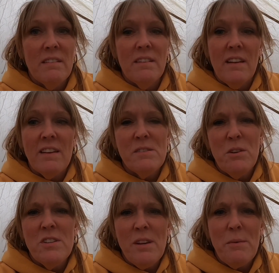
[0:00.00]
as
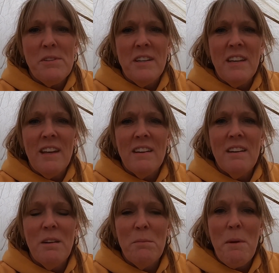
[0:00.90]
good as I was going to get it
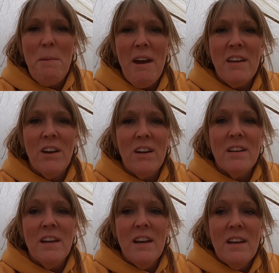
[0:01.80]
here in my backyard.
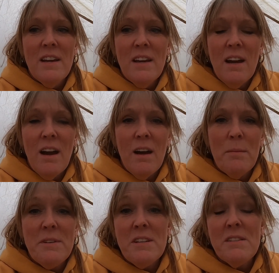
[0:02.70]

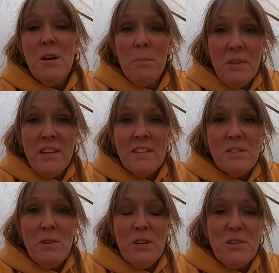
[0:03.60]
It does come with the
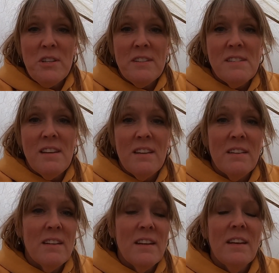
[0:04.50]
instructions.
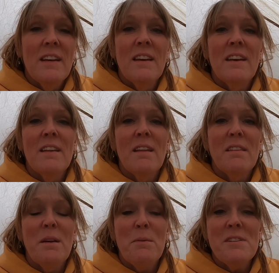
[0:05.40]

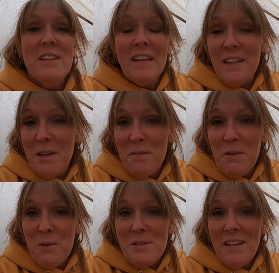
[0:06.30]
They were slightly
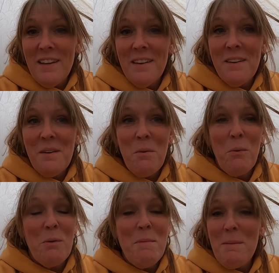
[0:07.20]
confusing,
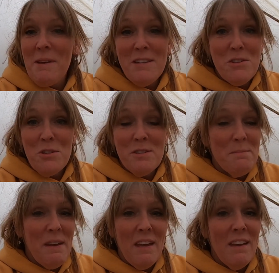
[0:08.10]
or maybe it's just
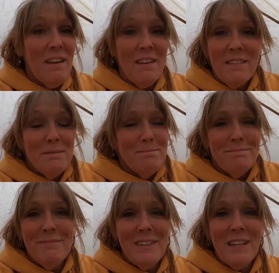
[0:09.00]
me and
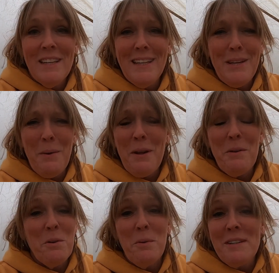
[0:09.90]
I don't
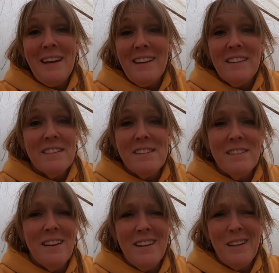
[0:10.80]
know what day it is
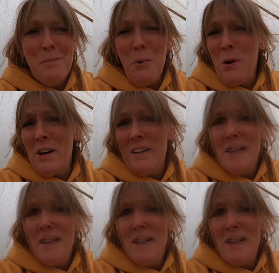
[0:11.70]
anymore.